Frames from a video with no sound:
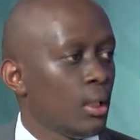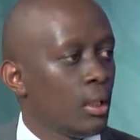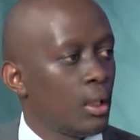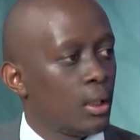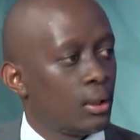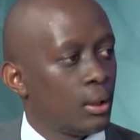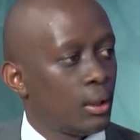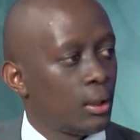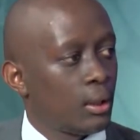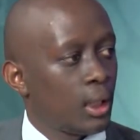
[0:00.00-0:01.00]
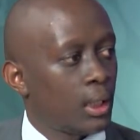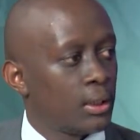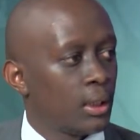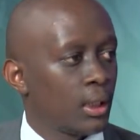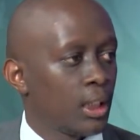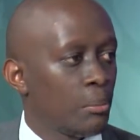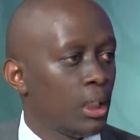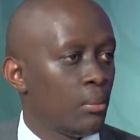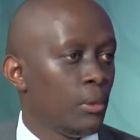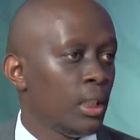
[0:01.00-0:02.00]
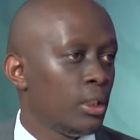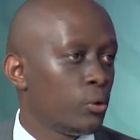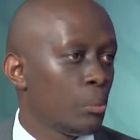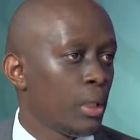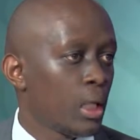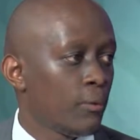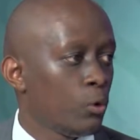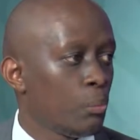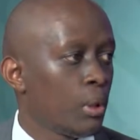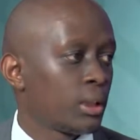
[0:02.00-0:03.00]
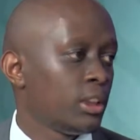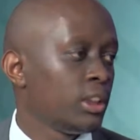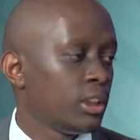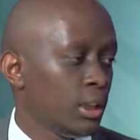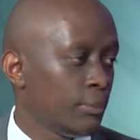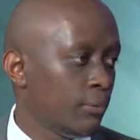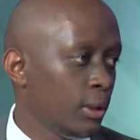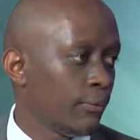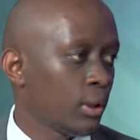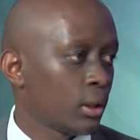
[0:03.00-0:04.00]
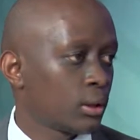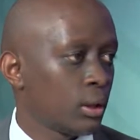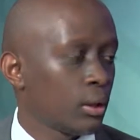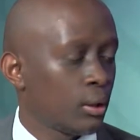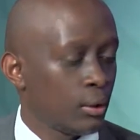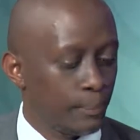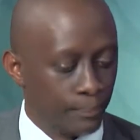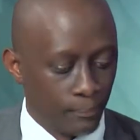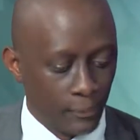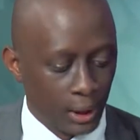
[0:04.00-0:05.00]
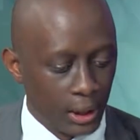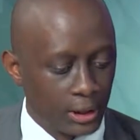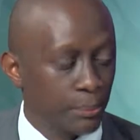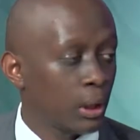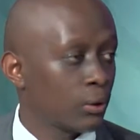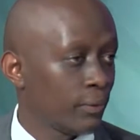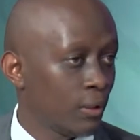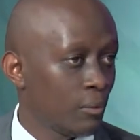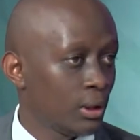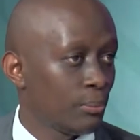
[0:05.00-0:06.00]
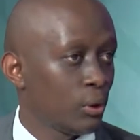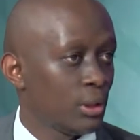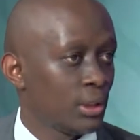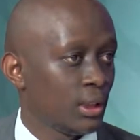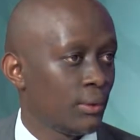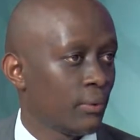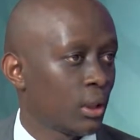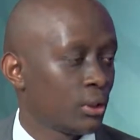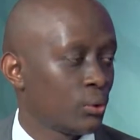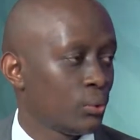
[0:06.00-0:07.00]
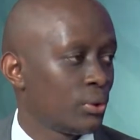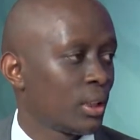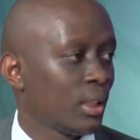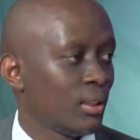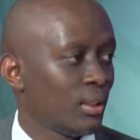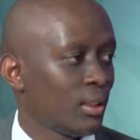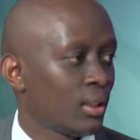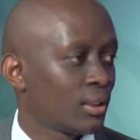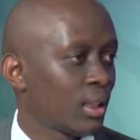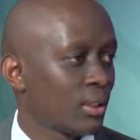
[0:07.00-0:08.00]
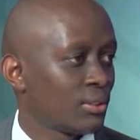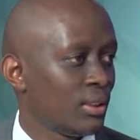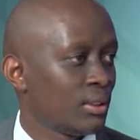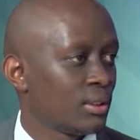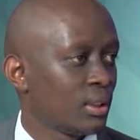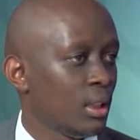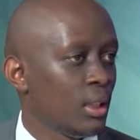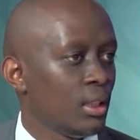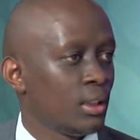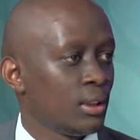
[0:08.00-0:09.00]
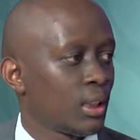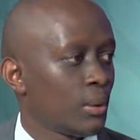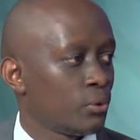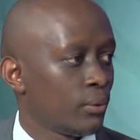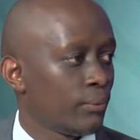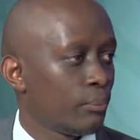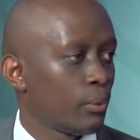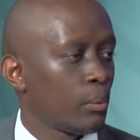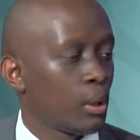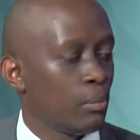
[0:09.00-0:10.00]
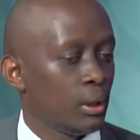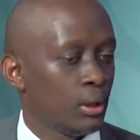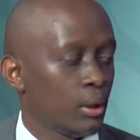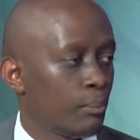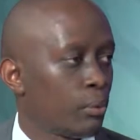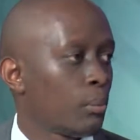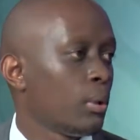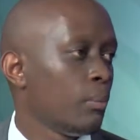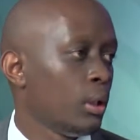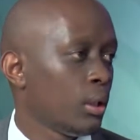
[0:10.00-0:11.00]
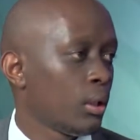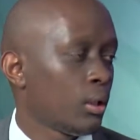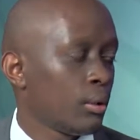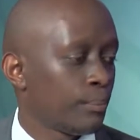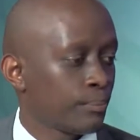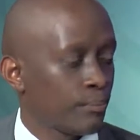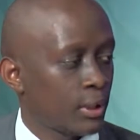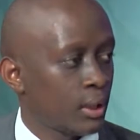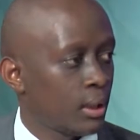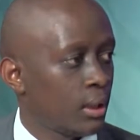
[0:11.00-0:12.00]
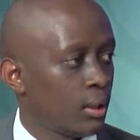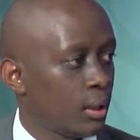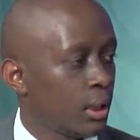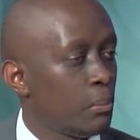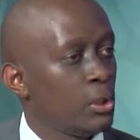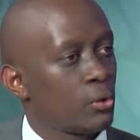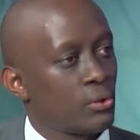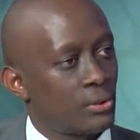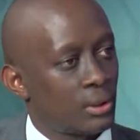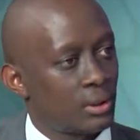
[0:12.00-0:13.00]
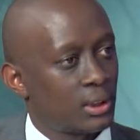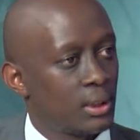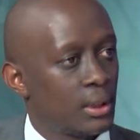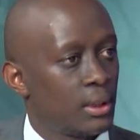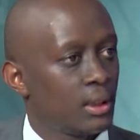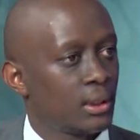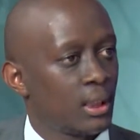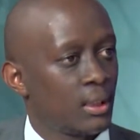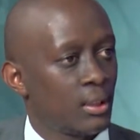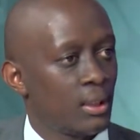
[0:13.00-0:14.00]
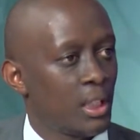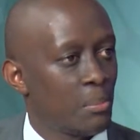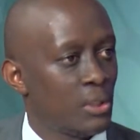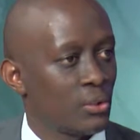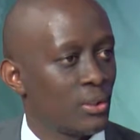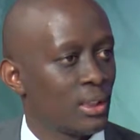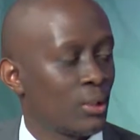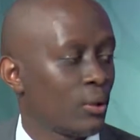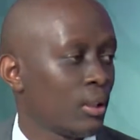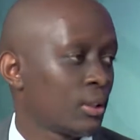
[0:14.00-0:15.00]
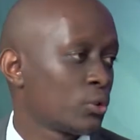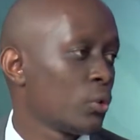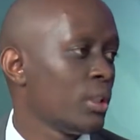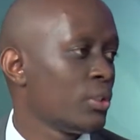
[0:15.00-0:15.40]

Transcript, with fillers: and uh, I think there may need to be a review but it, it, in, in fact uh, it's part of government policy, in fact, to try and uh, tax this in terms of probably uh, probably um, the emissions, things like uh, the emissions and all that. So they